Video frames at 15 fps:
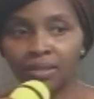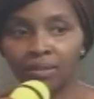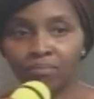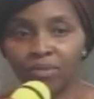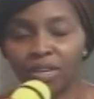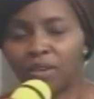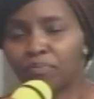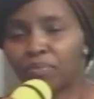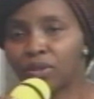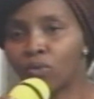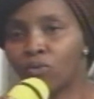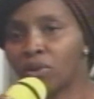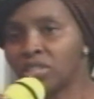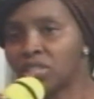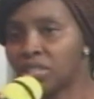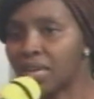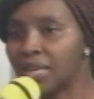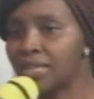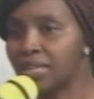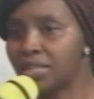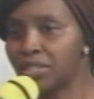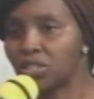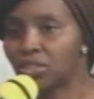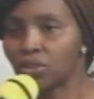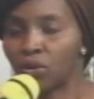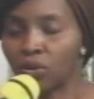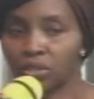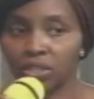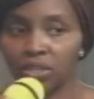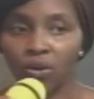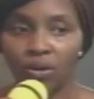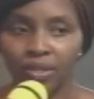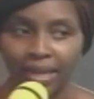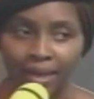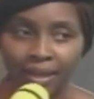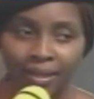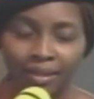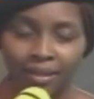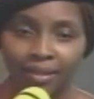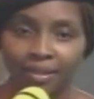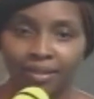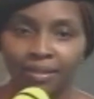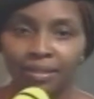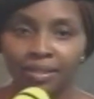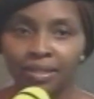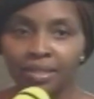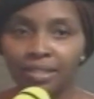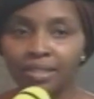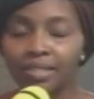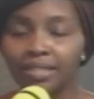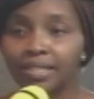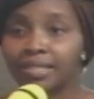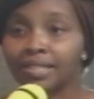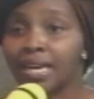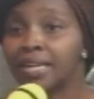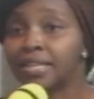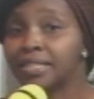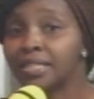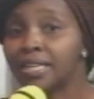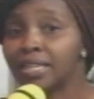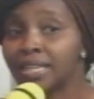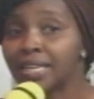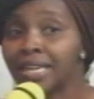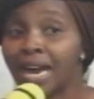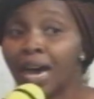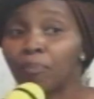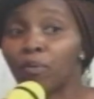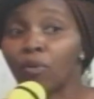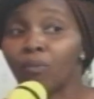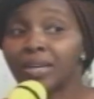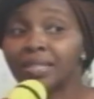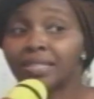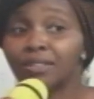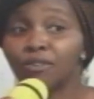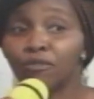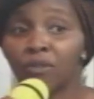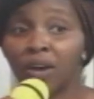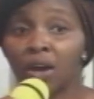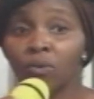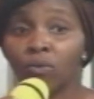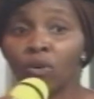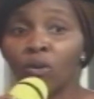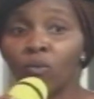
maybe one challenge or the other. you decide ye ke hapokwazi fa won